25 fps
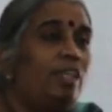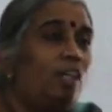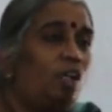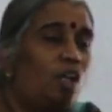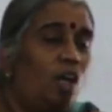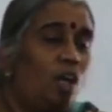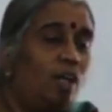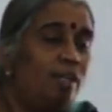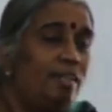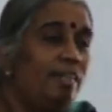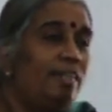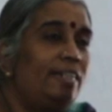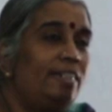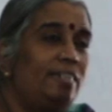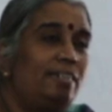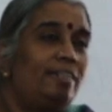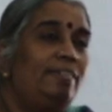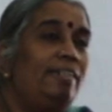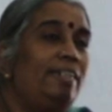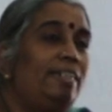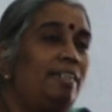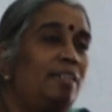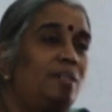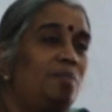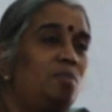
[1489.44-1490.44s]
See, cognitive is
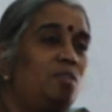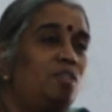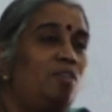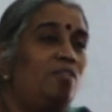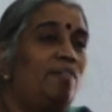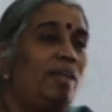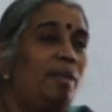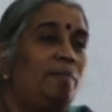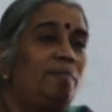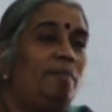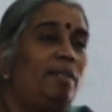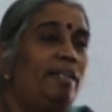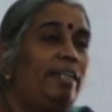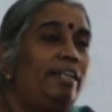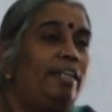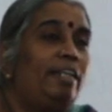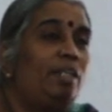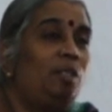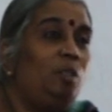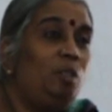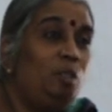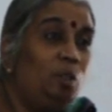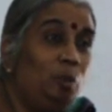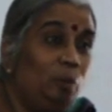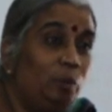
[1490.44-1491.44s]
in terms of
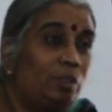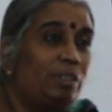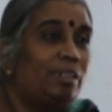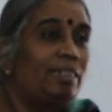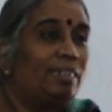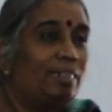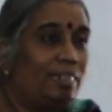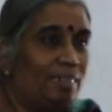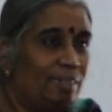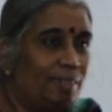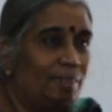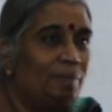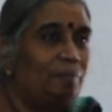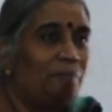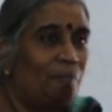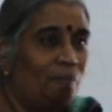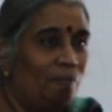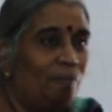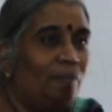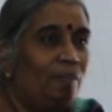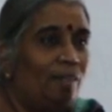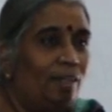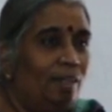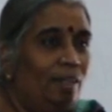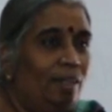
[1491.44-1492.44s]
ability to use it.
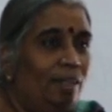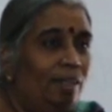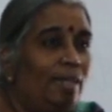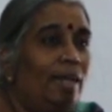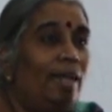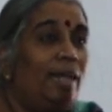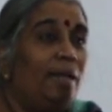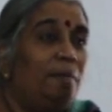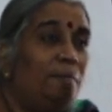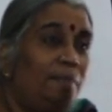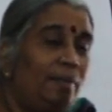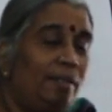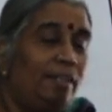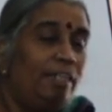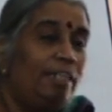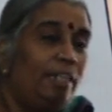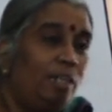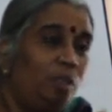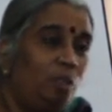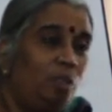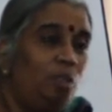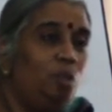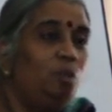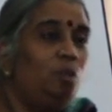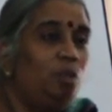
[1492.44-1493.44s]
The
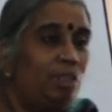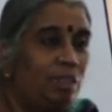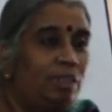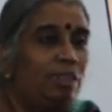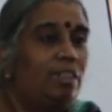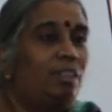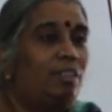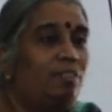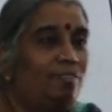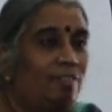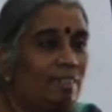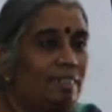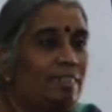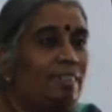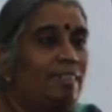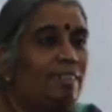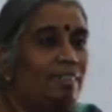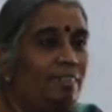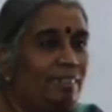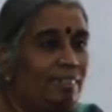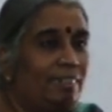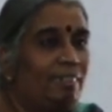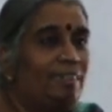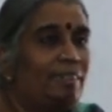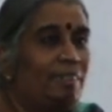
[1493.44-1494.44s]
ability to use these
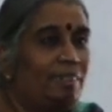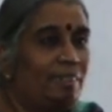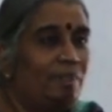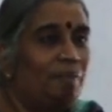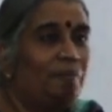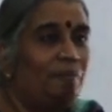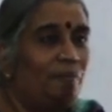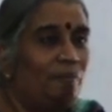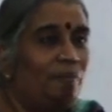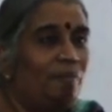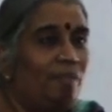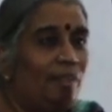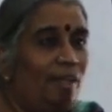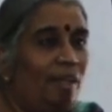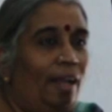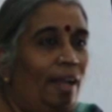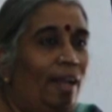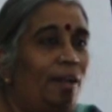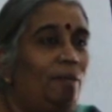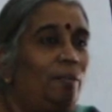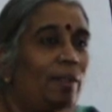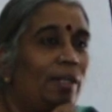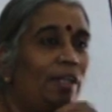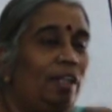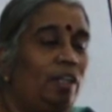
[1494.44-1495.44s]
facilities.
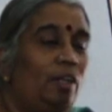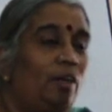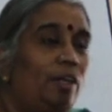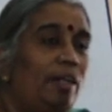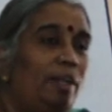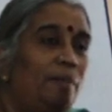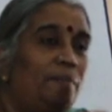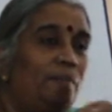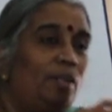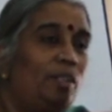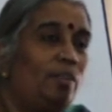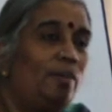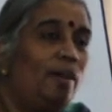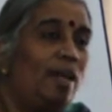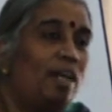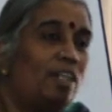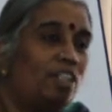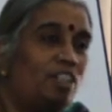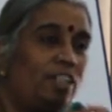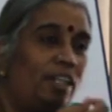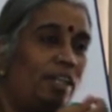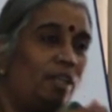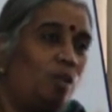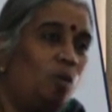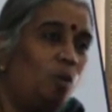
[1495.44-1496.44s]
And whether you are able to
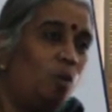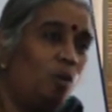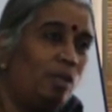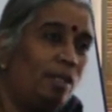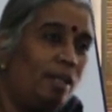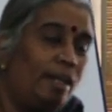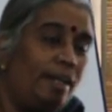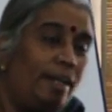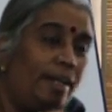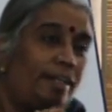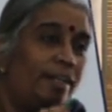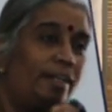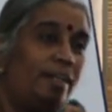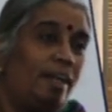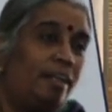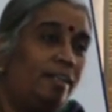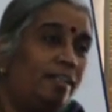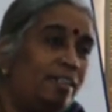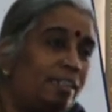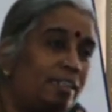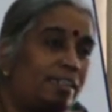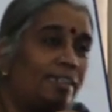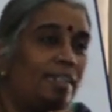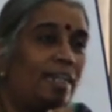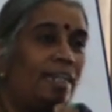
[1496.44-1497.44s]
actually correlate and
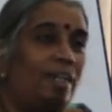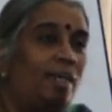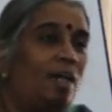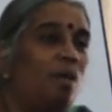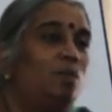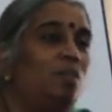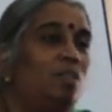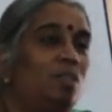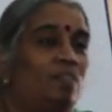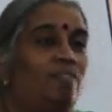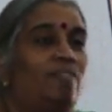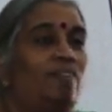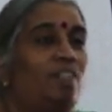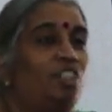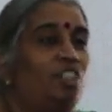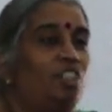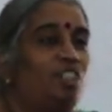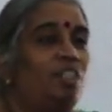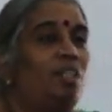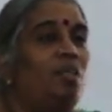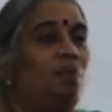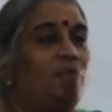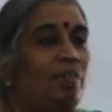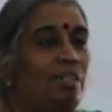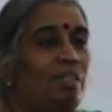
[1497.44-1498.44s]
understand how you're
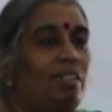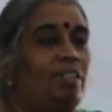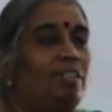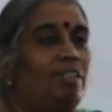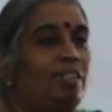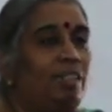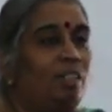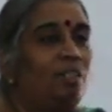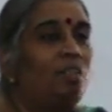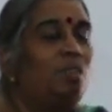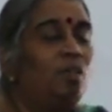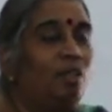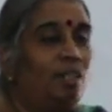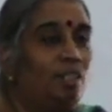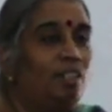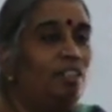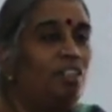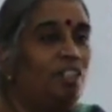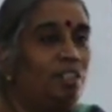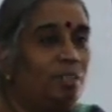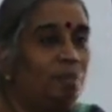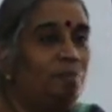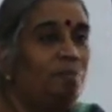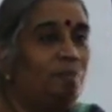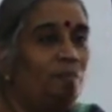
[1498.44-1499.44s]
functioning with these
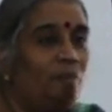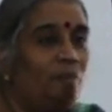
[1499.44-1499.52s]
technologies.